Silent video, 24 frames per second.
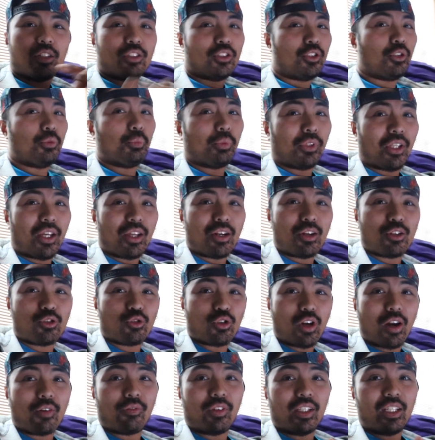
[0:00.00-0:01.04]
Do you plan on
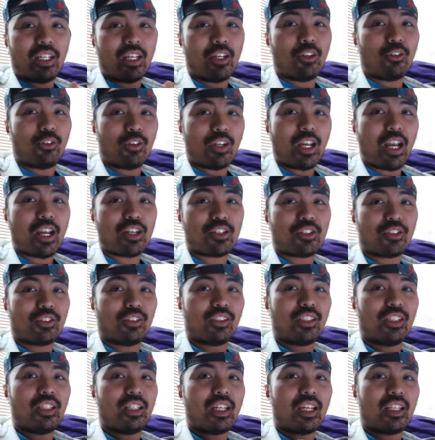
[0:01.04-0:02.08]
traveling
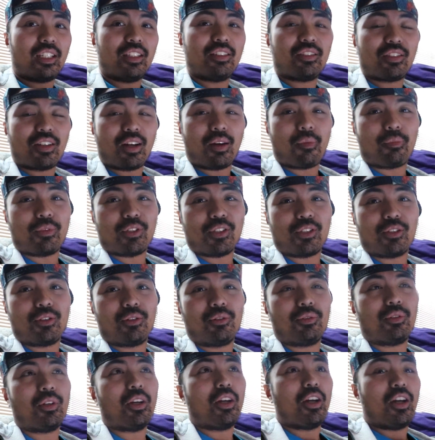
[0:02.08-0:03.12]
internationally anytime
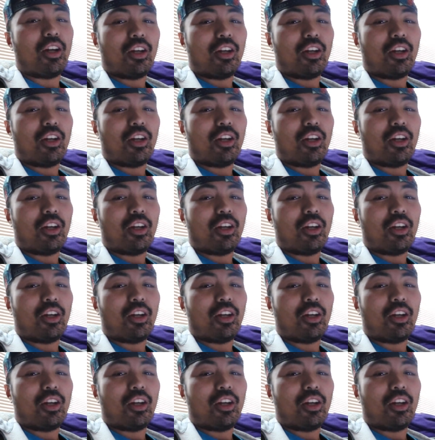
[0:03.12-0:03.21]
soon?